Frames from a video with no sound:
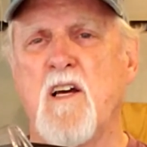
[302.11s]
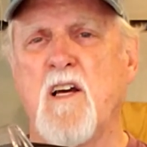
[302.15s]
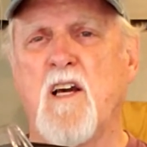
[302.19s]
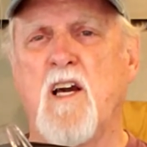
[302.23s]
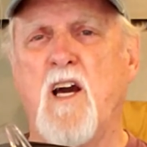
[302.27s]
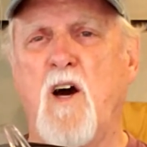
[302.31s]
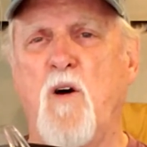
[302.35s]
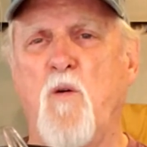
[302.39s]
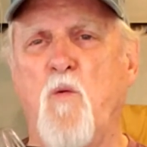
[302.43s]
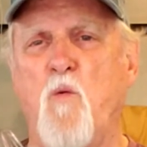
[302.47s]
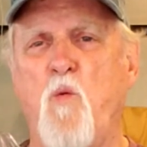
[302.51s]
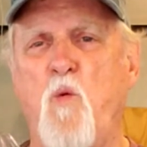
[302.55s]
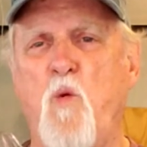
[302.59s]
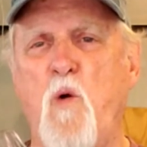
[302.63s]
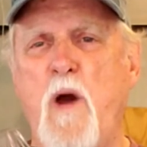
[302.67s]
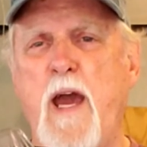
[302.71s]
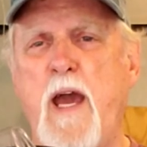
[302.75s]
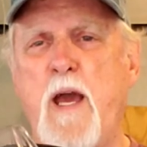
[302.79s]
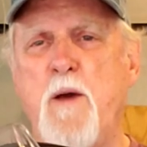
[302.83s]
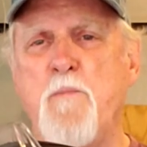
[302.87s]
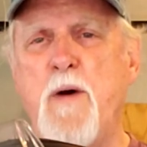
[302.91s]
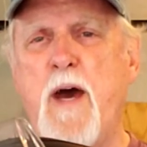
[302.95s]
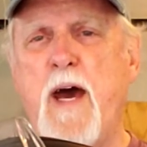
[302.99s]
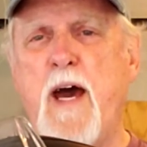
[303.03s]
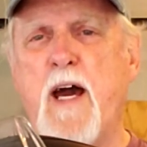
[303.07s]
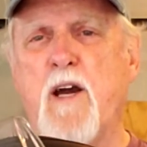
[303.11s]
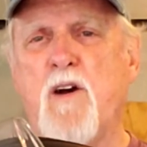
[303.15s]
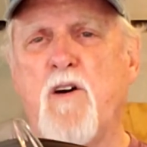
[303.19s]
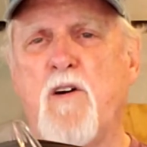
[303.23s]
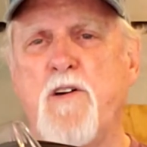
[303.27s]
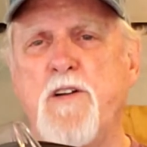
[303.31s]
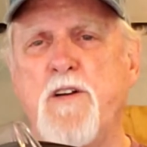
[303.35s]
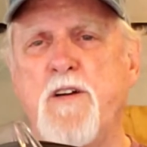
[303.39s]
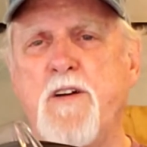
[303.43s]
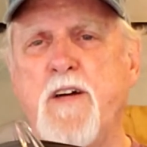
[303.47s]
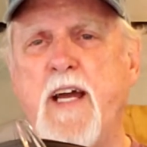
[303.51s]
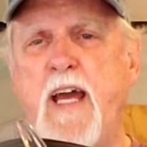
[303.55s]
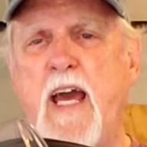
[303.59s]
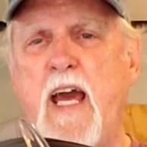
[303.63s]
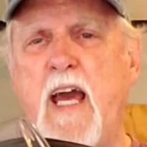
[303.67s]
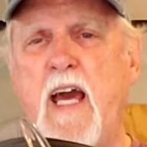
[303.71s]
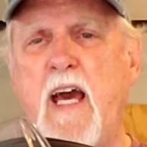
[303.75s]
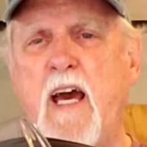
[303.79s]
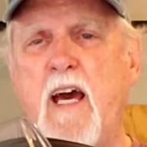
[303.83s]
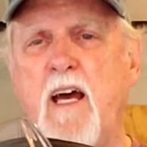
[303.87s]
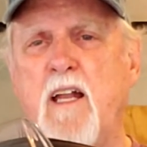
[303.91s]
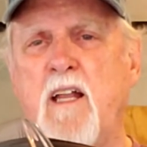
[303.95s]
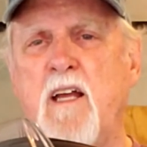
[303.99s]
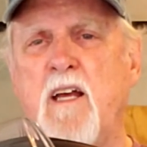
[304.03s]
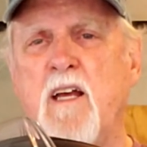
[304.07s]
cut way back on your
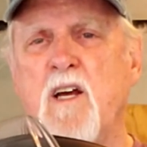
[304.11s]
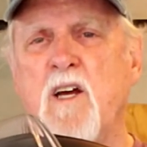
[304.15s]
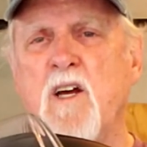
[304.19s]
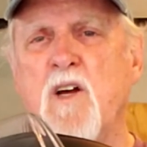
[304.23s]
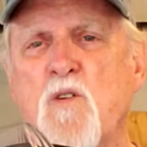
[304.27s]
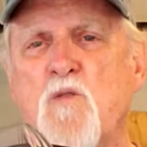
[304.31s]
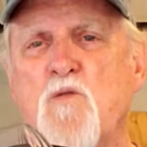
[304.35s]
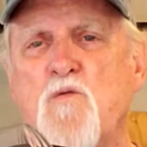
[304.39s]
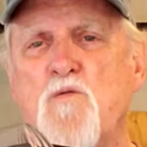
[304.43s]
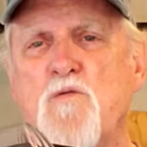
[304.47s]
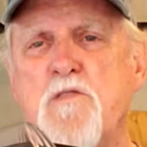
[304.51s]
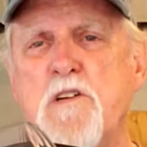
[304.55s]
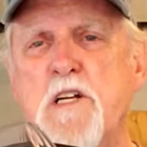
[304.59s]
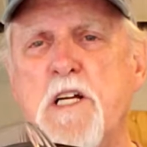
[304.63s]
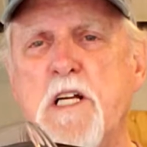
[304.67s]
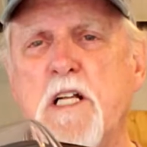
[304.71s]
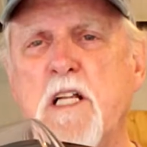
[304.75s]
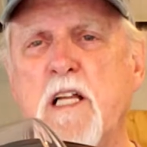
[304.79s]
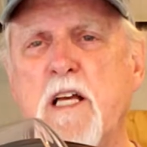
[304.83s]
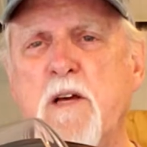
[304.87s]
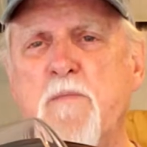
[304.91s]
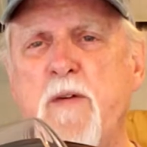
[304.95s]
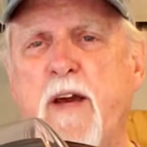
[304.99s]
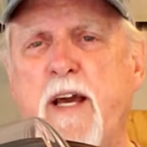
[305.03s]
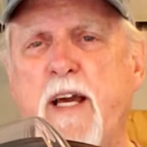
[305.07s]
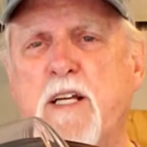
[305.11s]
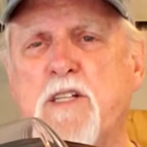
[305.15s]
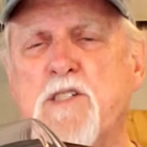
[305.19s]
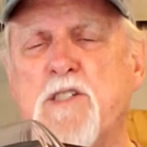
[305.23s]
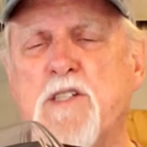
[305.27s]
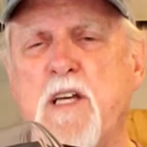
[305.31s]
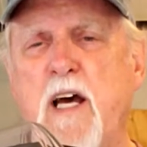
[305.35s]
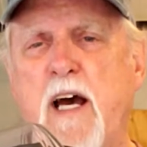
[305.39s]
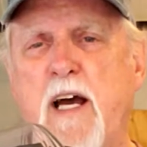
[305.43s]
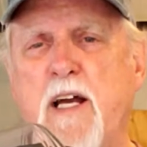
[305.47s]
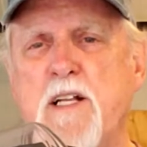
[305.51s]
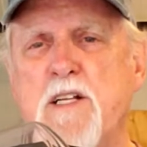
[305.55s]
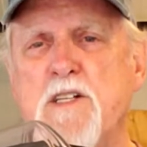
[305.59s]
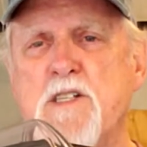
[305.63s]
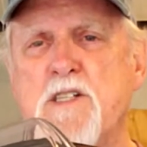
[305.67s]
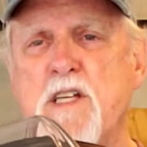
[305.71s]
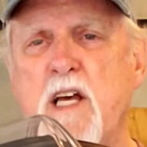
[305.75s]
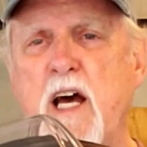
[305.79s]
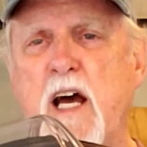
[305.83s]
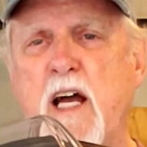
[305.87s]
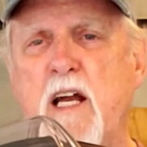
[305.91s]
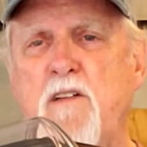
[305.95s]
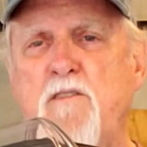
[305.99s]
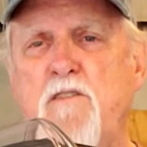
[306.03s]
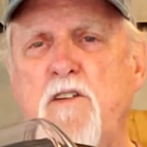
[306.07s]
head really makes
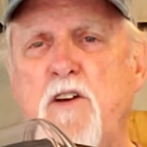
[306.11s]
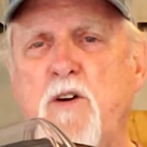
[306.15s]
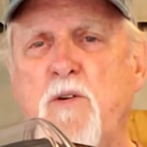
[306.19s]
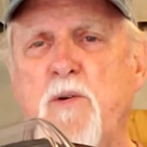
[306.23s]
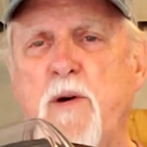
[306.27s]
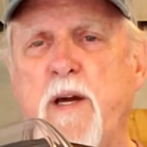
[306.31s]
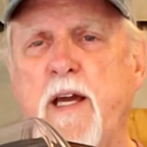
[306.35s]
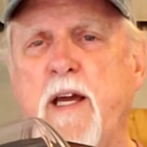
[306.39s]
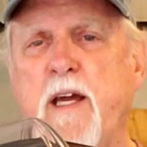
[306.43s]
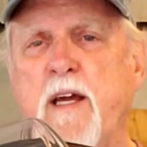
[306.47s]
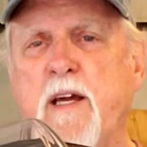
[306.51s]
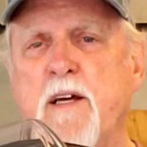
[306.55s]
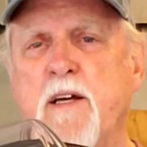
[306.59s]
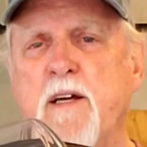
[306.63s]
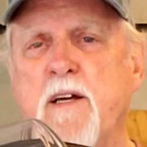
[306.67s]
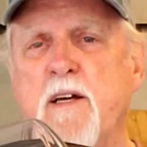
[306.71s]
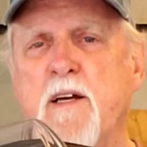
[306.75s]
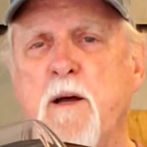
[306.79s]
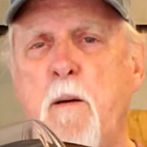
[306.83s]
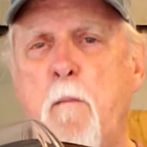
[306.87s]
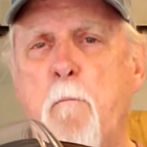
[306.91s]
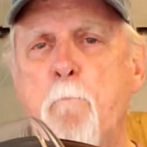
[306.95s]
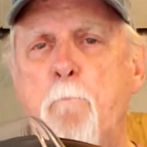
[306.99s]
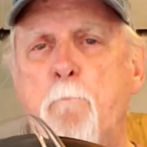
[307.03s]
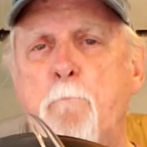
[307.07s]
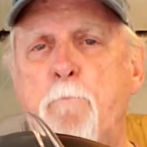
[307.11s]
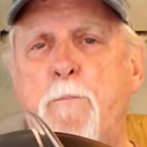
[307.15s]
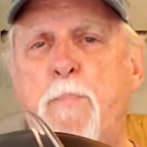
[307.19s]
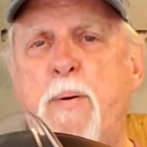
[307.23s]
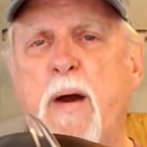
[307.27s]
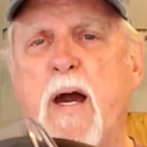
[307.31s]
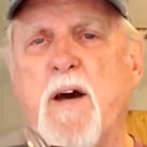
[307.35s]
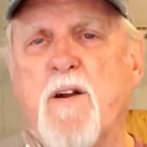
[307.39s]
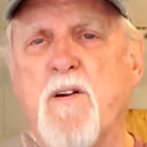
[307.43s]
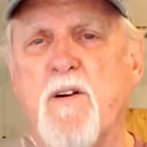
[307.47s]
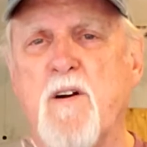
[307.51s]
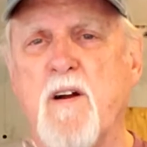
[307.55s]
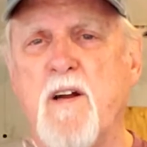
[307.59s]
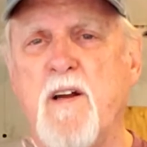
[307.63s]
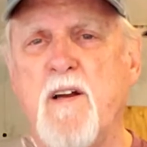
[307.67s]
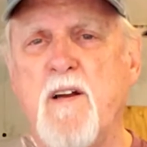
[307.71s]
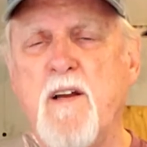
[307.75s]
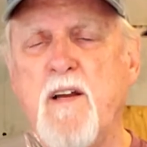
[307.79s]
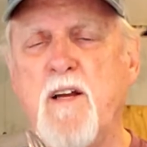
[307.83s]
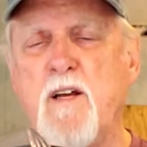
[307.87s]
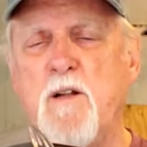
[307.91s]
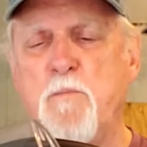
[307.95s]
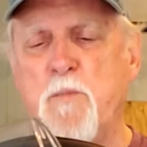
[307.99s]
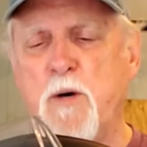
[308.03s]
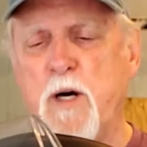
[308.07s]
side-to-side viewing better,
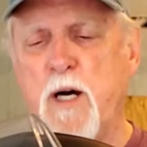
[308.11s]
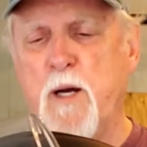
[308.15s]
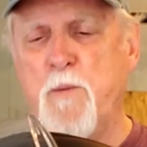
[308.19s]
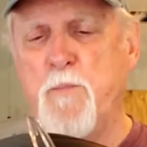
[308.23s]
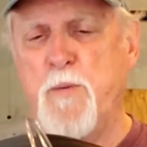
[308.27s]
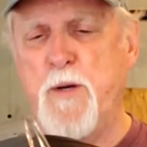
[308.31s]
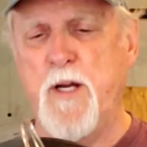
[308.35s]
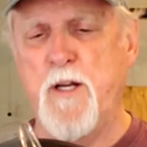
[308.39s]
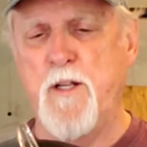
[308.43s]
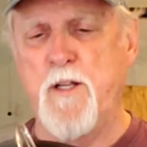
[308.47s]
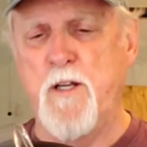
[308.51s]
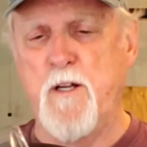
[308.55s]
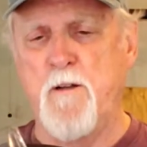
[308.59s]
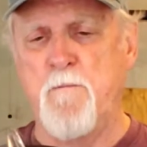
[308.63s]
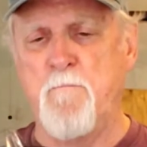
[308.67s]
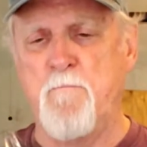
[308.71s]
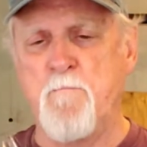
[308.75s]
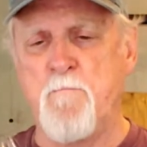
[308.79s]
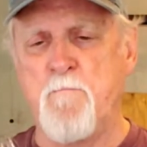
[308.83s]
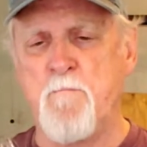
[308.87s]
in my opinion.